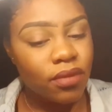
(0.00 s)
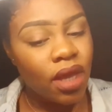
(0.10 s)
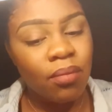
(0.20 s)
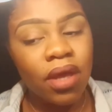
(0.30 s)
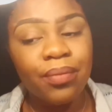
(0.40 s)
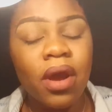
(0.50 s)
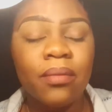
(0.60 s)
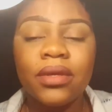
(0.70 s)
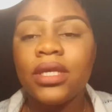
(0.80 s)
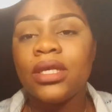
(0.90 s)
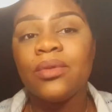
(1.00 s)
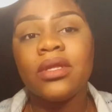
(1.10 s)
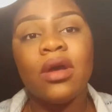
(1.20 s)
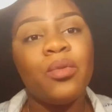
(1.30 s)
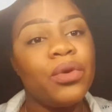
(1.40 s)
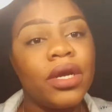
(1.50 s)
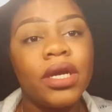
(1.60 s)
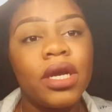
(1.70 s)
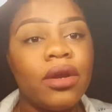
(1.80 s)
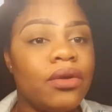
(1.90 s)
They made promises with them
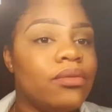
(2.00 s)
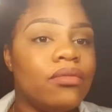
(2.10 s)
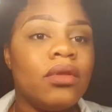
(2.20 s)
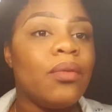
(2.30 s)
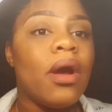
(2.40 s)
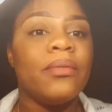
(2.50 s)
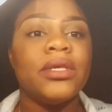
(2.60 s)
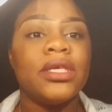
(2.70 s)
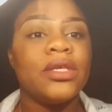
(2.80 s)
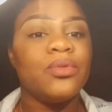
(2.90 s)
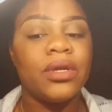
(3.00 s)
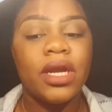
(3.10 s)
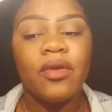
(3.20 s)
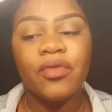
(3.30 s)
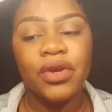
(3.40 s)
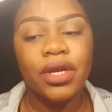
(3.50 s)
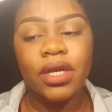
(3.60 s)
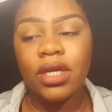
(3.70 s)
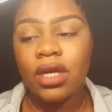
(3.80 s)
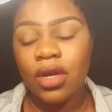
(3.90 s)
where the promises were
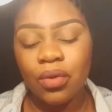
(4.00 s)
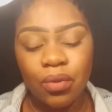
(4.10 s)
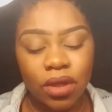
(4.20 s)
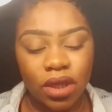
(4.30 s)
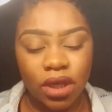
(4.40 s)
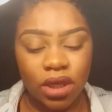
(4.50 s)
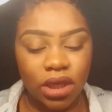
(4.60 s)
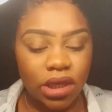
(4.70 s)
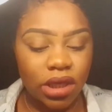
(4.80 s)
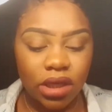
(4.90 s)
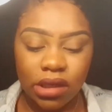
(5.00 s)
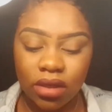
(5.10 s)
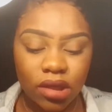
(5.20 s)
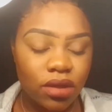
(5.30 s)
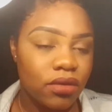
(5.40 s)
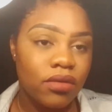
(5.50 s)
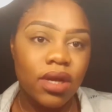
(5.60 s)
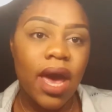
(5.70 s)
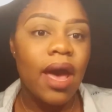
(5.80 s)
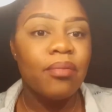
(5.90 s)
never really
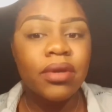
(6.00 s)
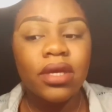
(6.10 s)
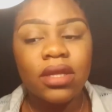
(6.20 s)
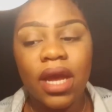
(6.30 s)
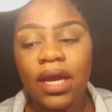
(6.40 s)
happened.